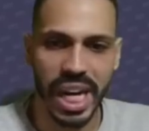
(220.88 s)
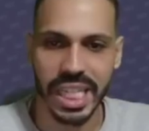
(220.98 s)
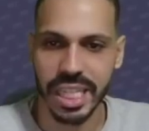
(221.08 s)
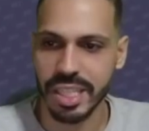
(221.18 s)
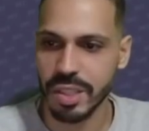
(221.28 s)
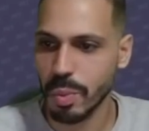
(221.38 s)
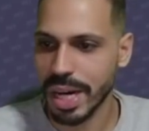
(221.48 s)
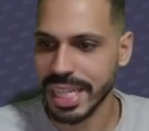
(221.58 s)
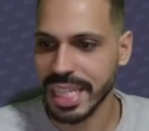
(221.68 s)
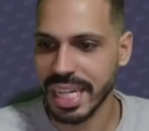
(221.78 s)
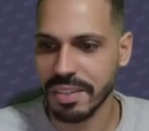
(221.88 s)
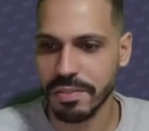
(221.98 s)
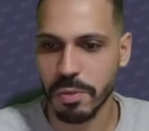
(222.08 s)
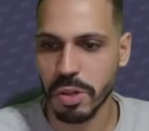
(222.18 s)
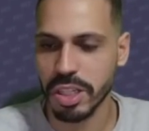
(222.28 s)
Leonard, why not?
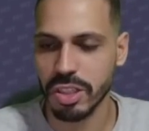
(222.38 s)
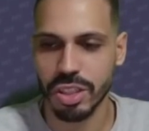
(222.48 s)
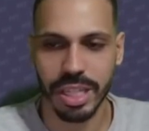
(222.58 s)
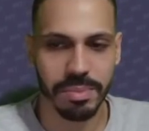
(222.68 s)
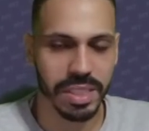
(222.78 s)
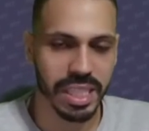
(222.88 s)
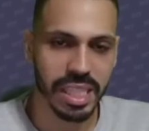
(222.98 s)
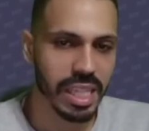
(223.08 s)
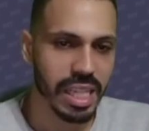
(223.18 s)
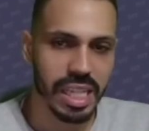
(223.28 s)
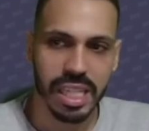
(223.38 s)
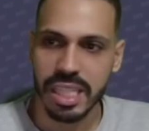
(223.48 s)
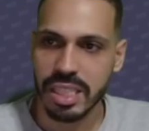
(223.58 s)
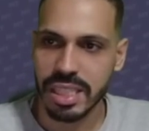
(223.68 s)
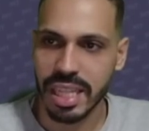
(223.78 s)
four hundred M T.
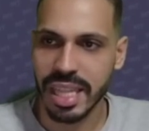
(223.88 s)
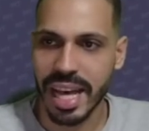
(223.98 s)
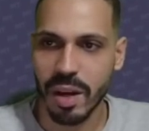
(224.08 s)
Send that